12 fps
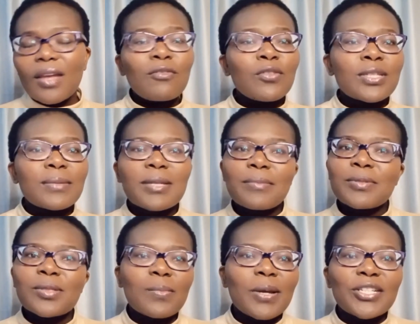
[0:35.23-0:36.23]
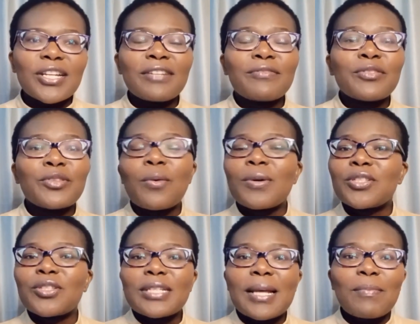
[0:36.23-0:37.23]
for subscribing to my channel even though I
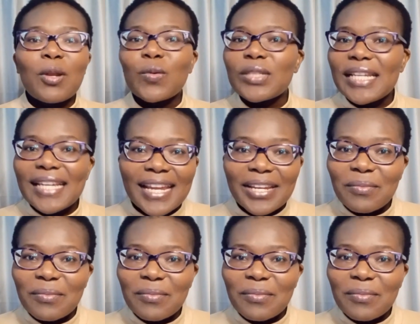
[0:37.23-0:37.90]
was not uploading